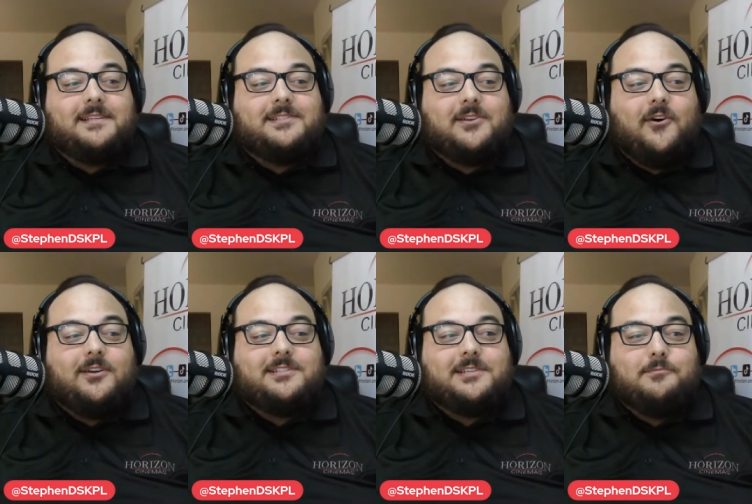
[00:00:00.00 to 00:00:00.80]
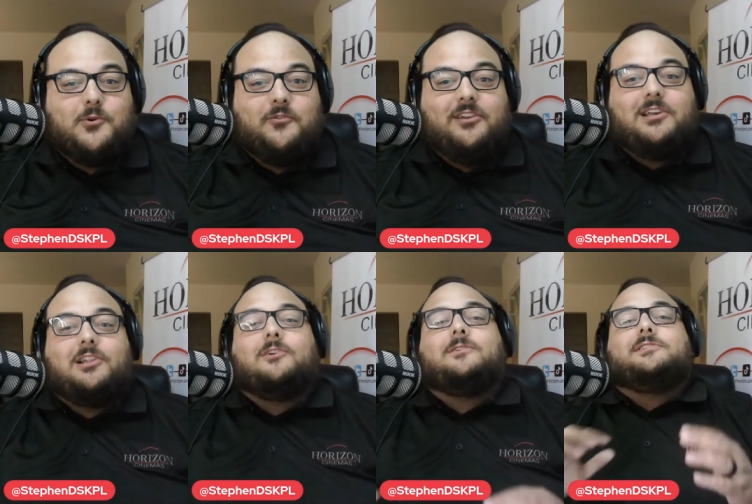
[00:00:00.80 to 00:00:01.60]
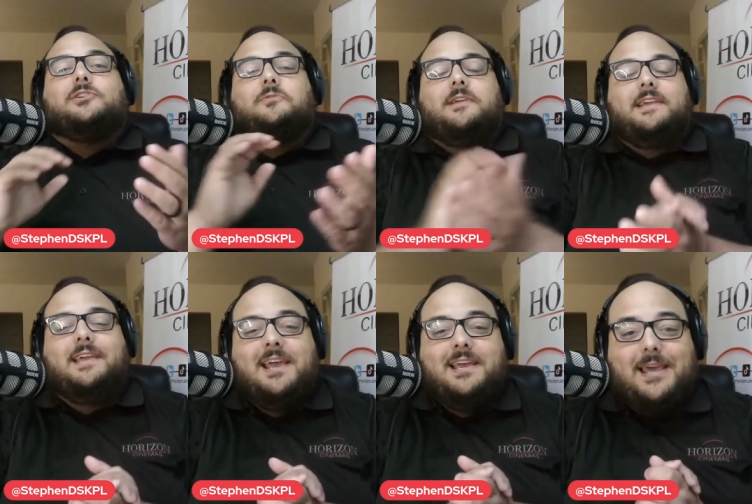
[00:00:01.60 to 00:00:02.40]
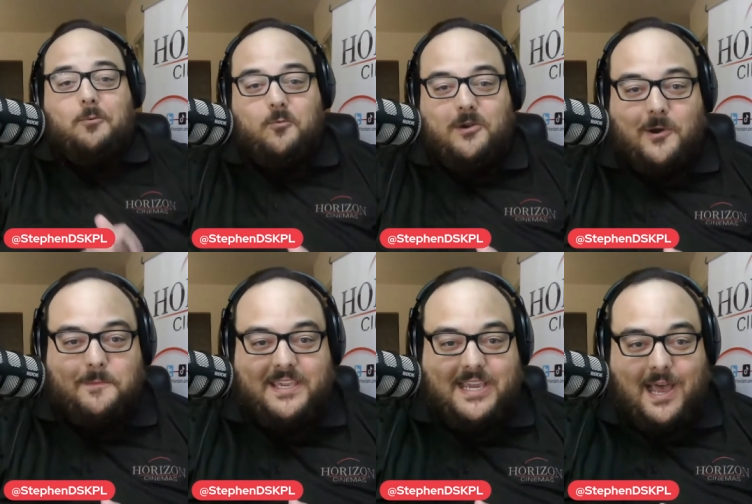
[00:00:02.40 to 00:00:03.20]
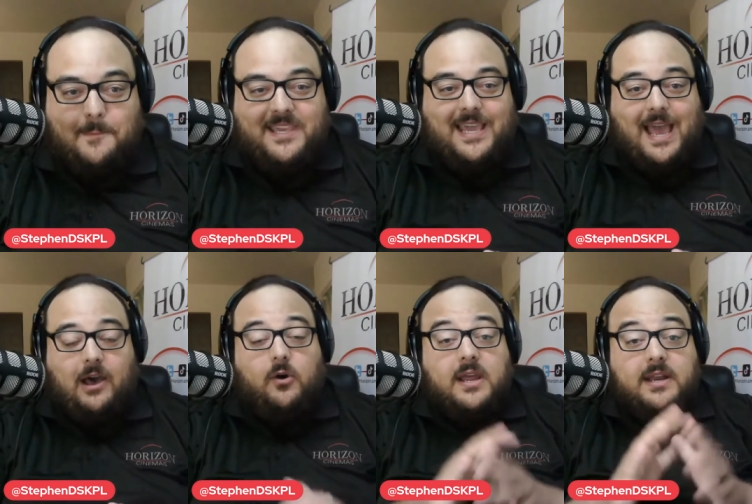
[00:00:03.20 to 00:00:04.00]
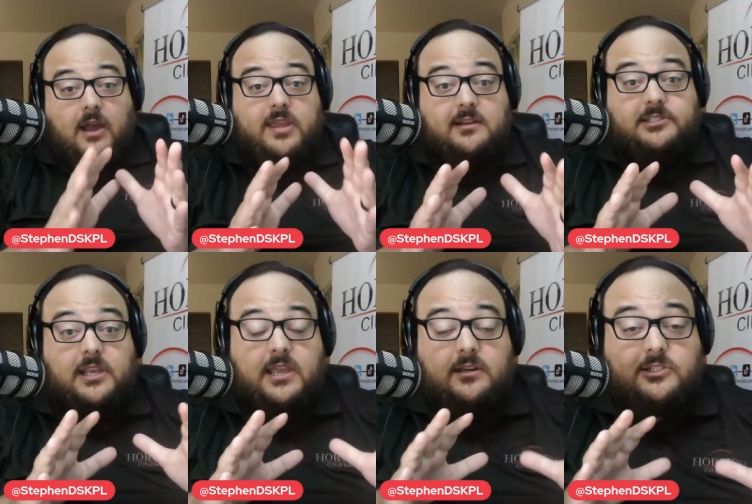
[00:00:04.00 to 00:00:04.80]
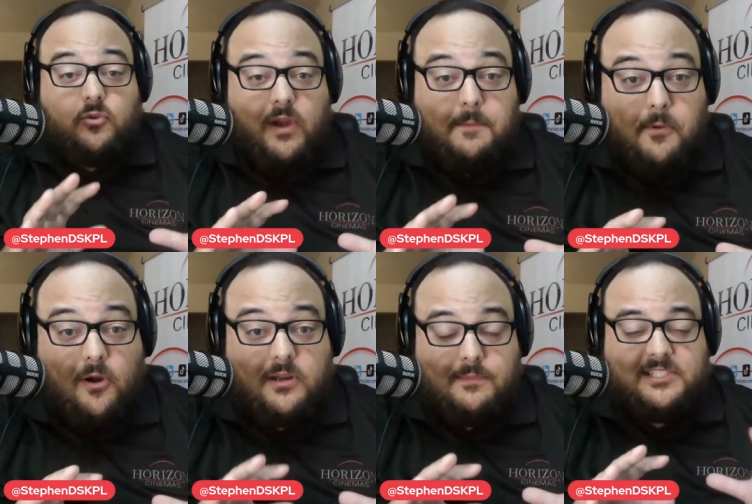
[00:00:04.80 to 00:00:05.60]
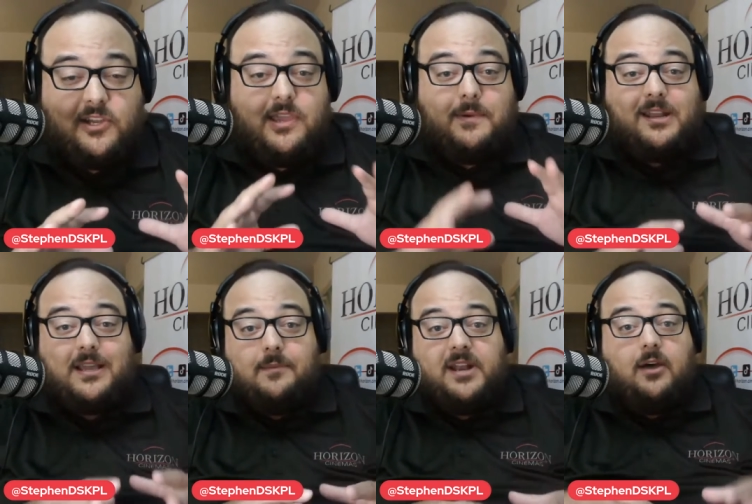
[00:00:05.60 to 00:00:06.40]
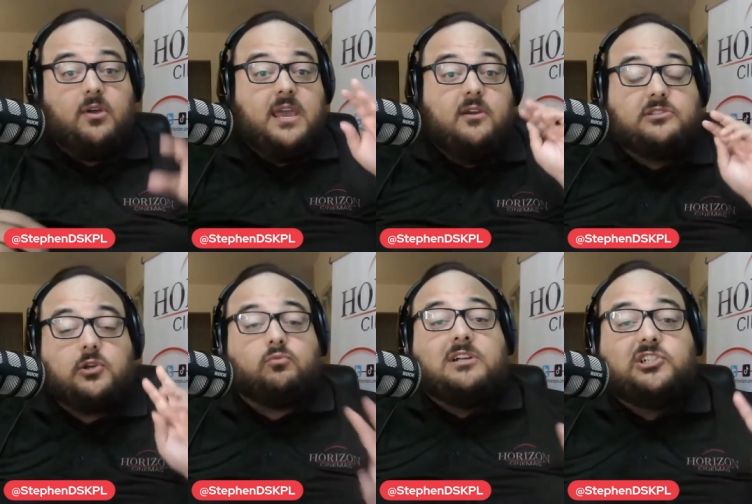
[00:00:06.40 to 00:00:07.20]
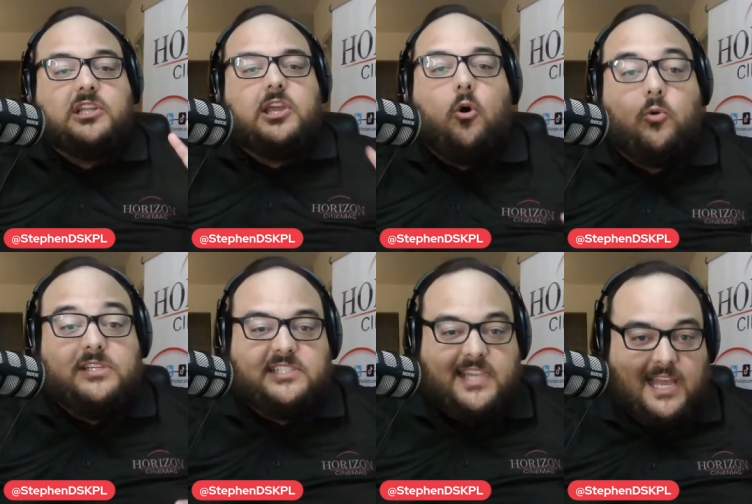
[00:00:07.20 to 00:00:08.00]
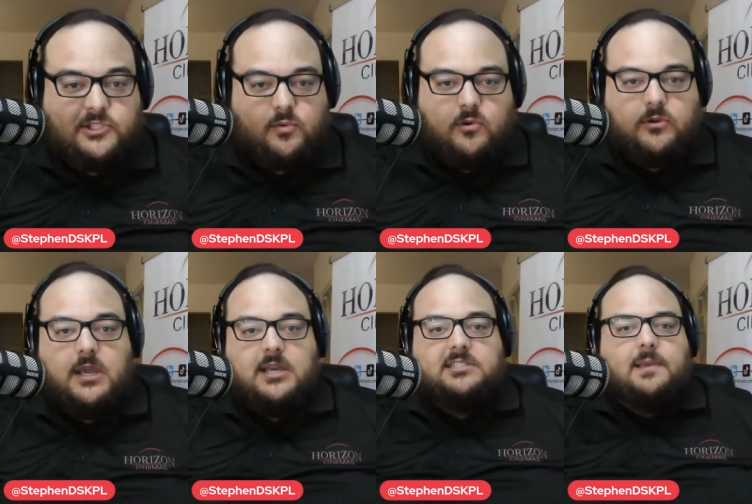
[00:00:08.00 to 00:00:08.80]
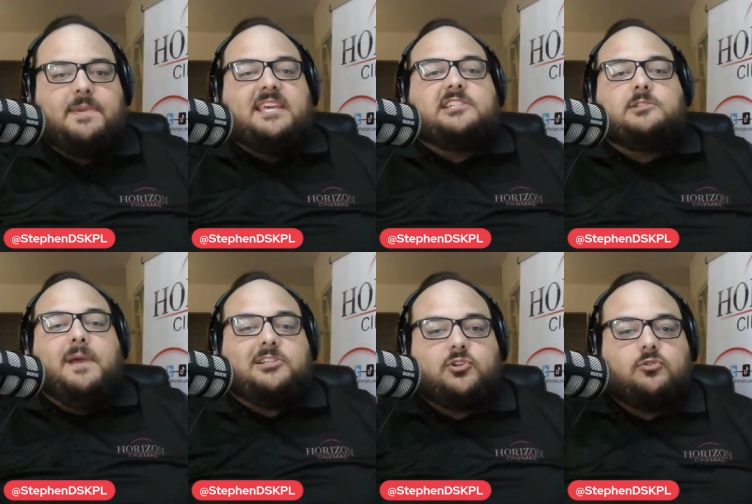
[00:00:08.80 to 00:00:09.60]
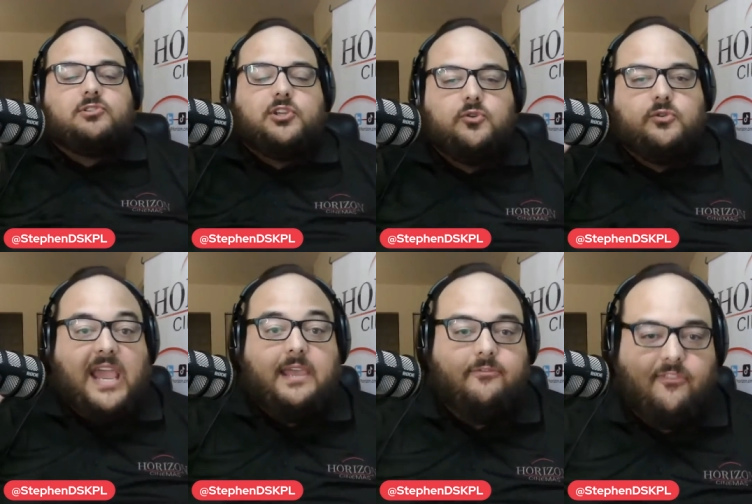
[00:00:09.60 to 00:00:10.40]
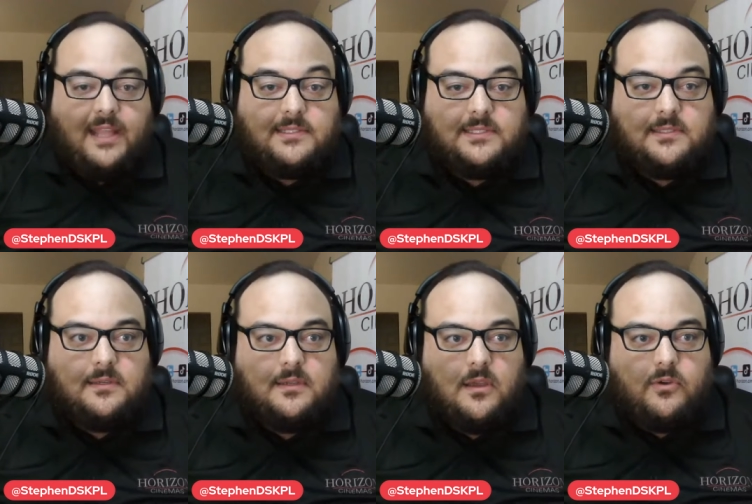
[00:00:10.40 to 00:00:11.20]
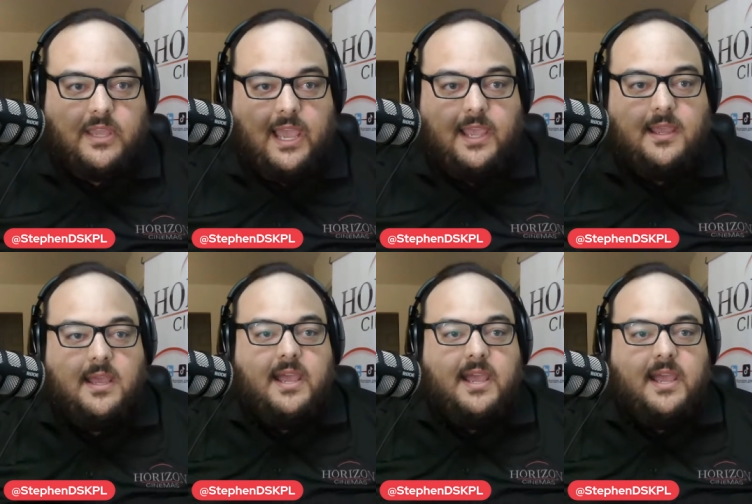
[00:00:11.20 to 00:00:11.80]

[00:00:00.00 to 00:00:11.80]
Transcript: this awesome movie, Clerks 3, that will be coming out. Now, here's here's a great part. Let me tell you about it coming out. It was originally only scheduled to be a special two-day event. Okay.